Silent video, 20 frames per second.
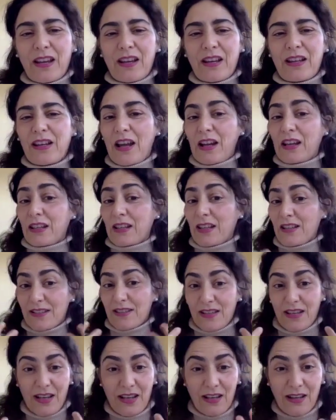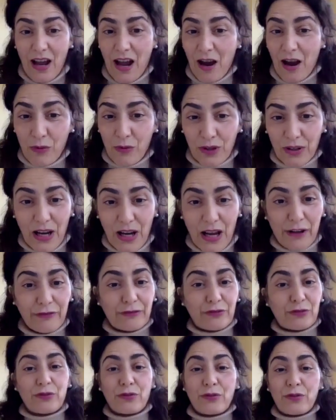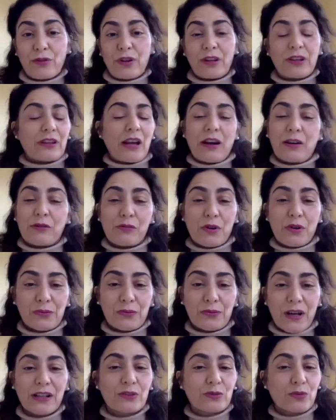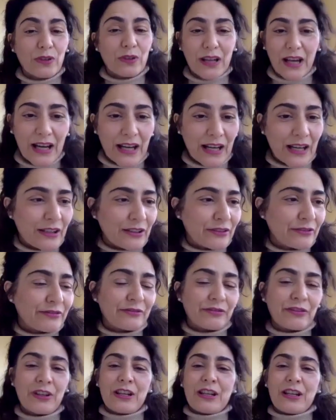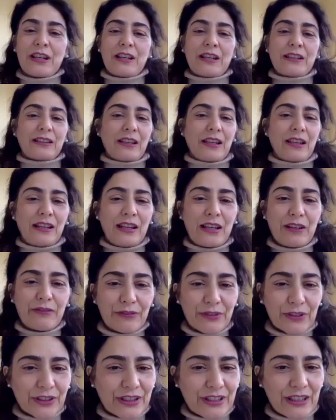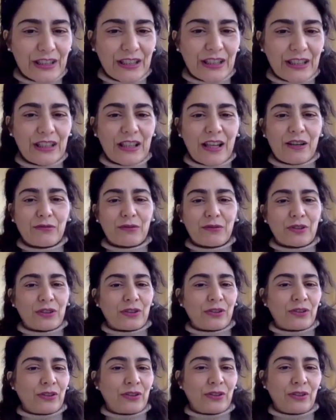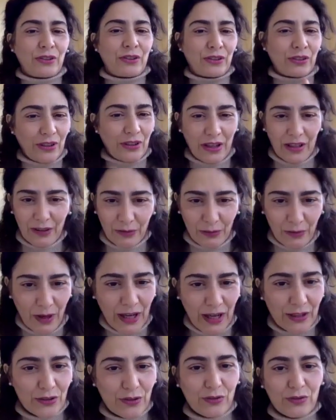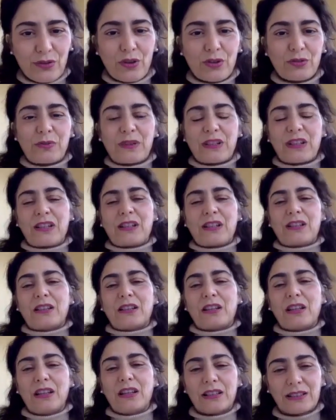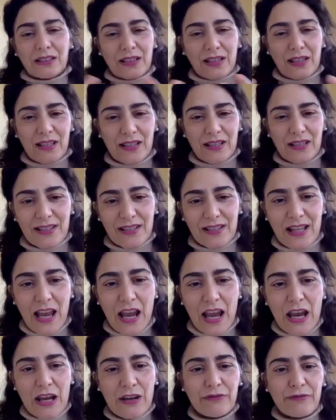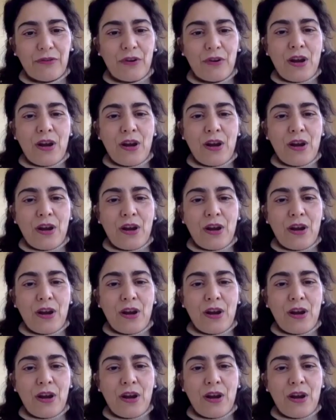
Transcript: Like is our right to life, liberty, our right to not be held a slave,